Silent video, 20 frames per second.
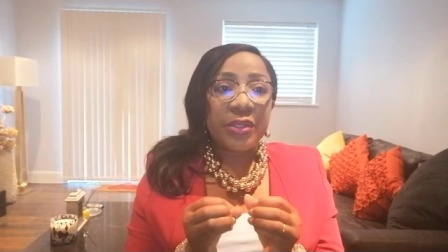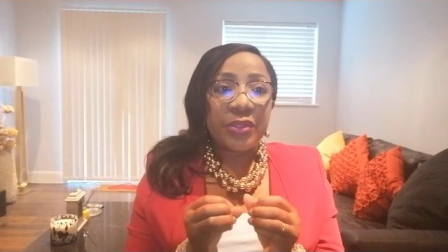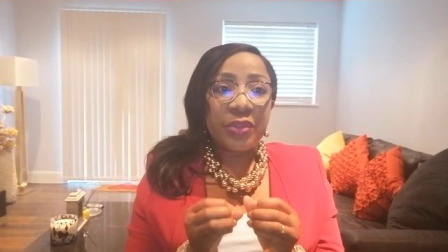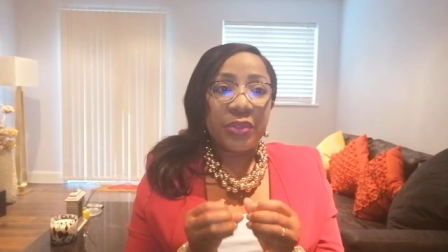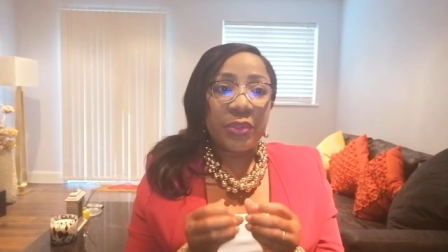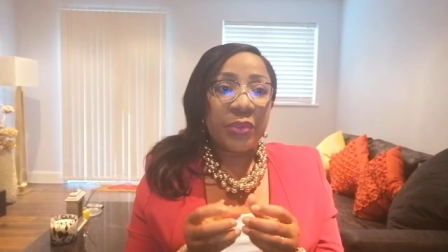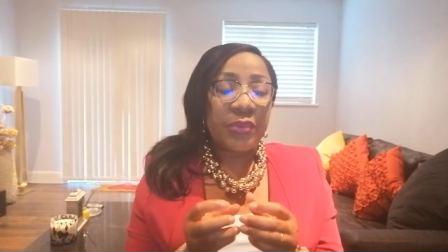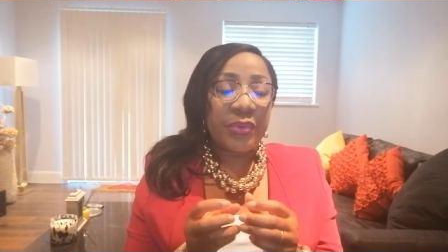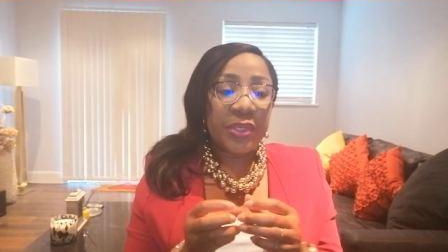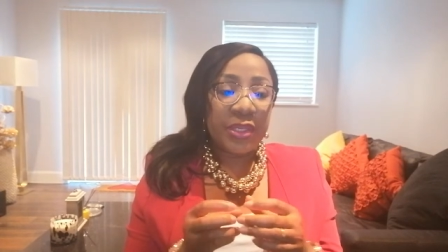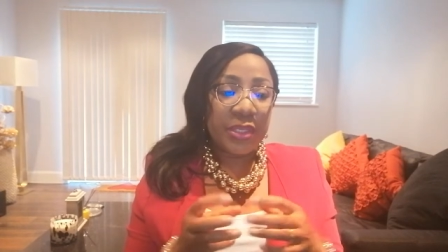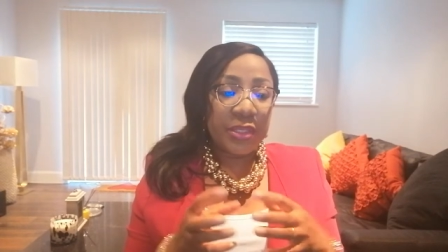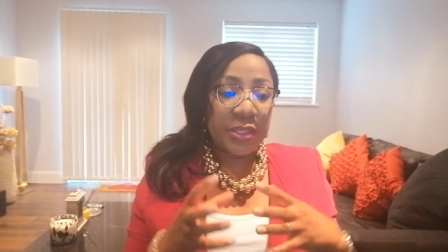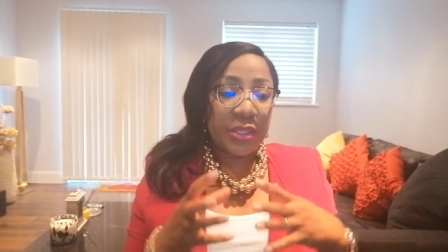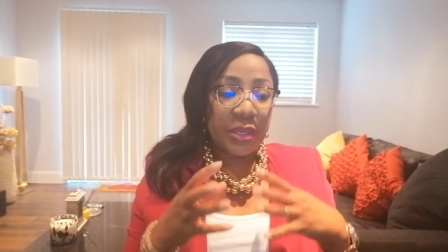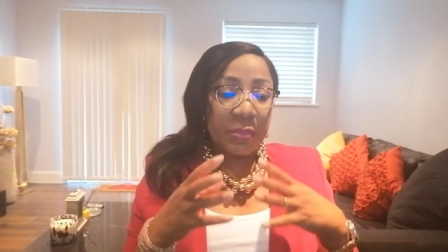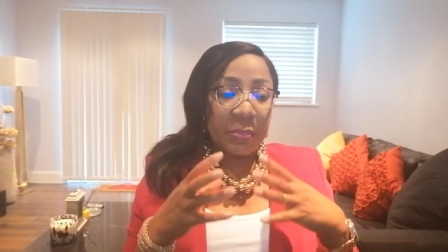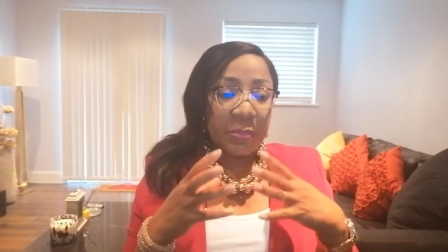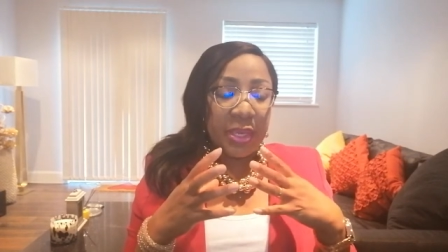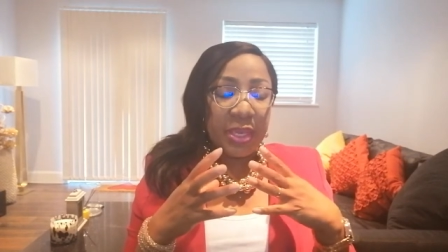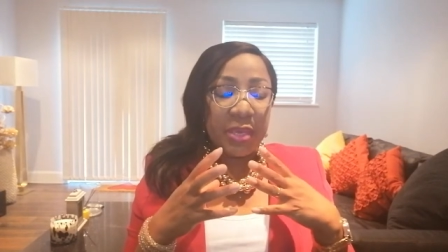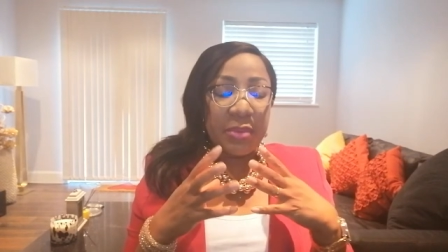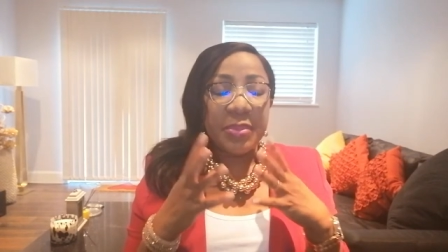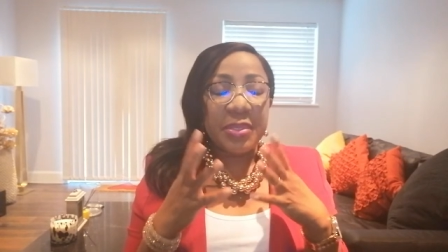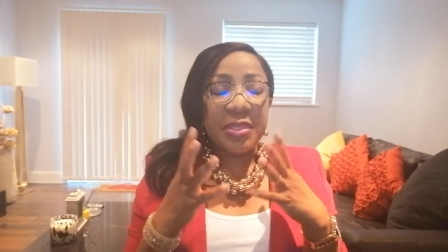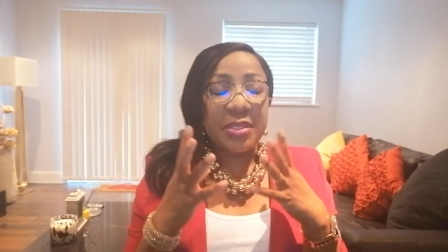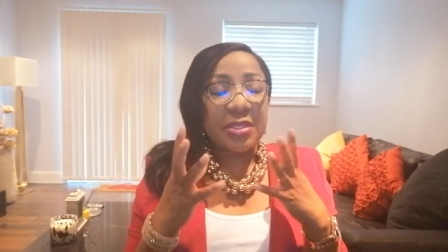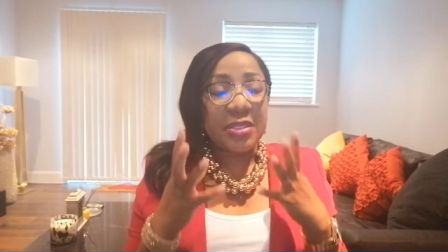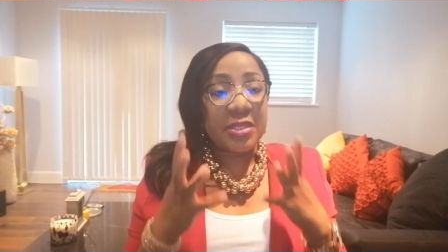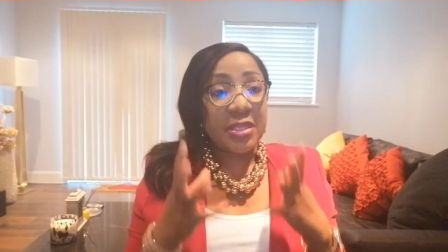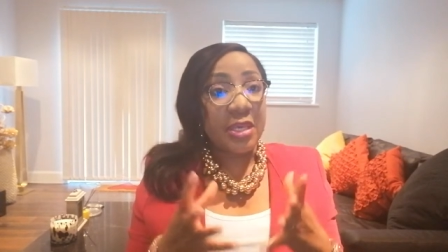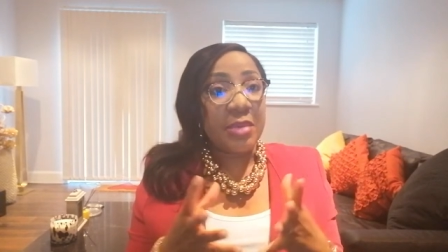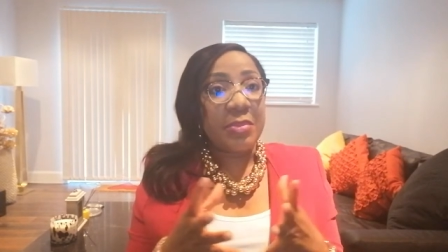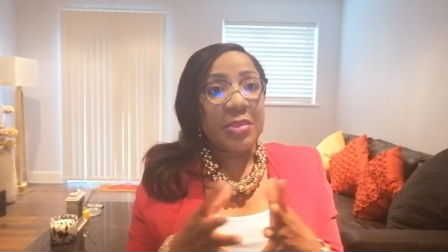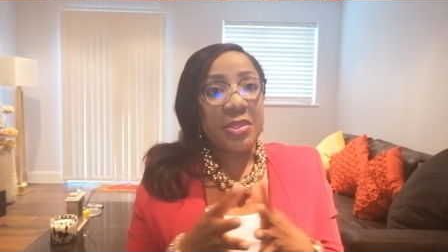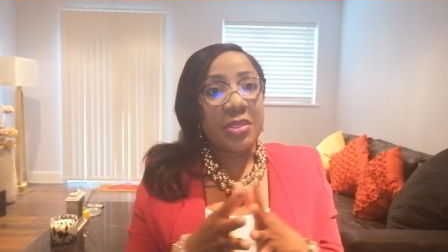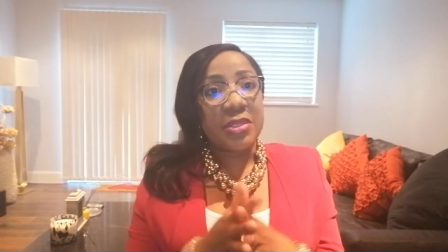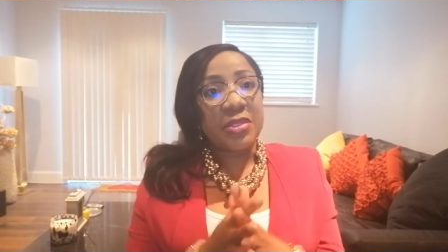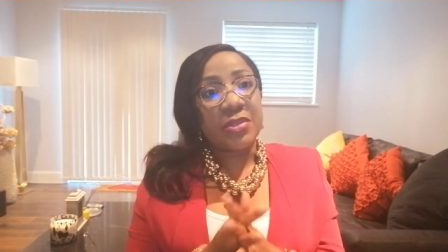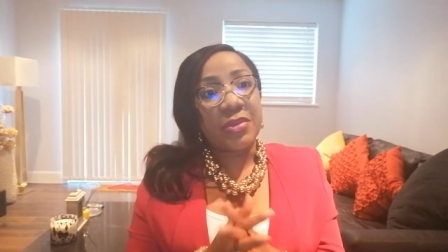during a baby's
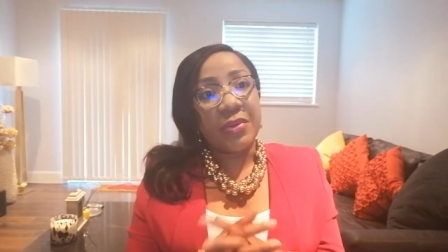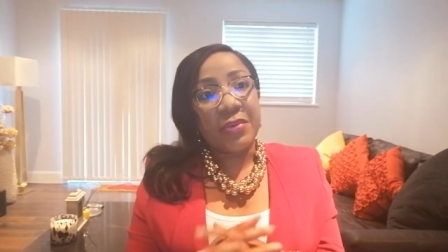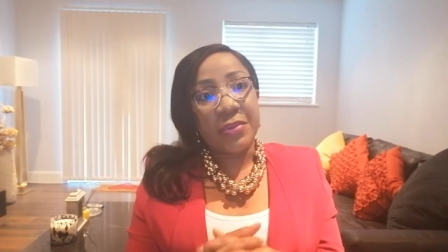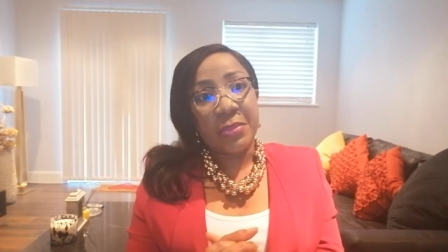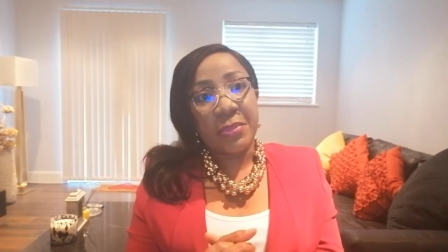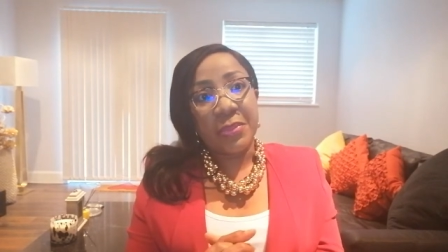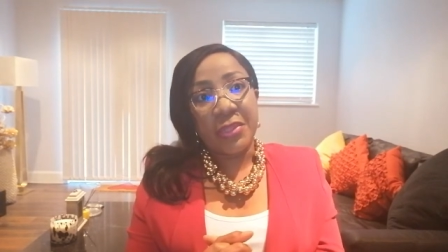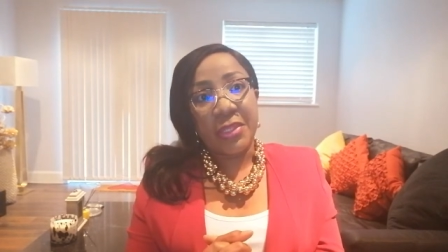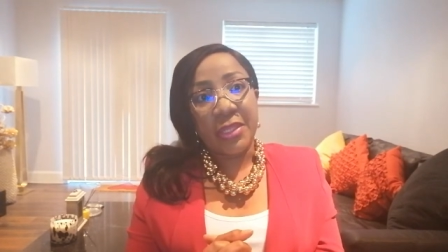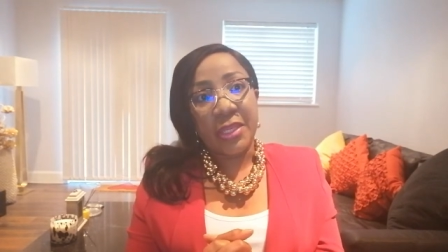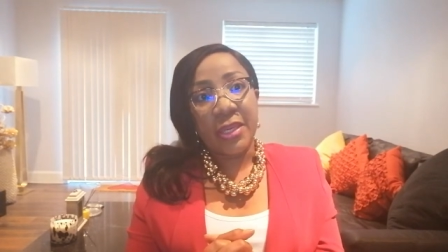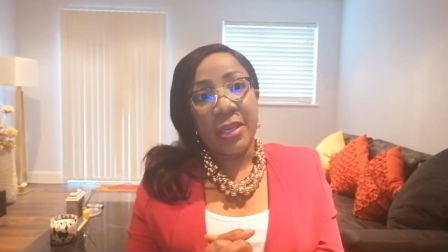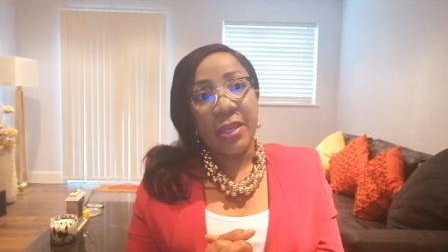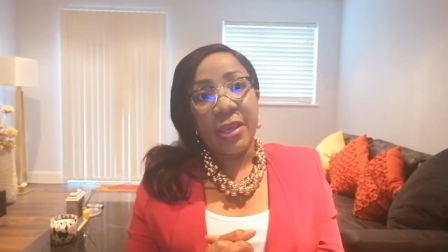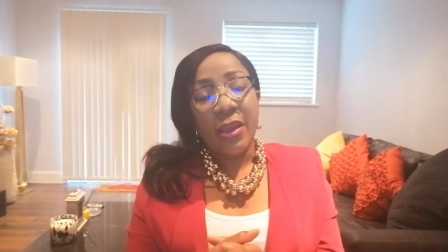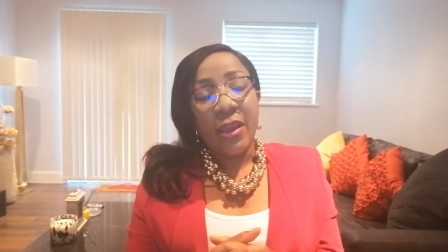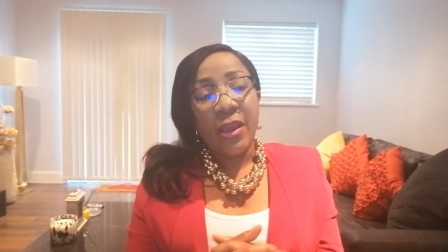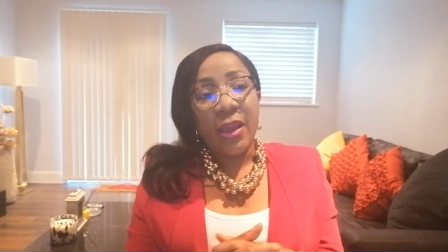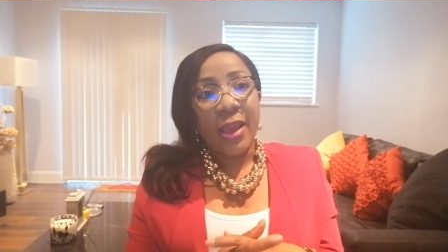naming ceremony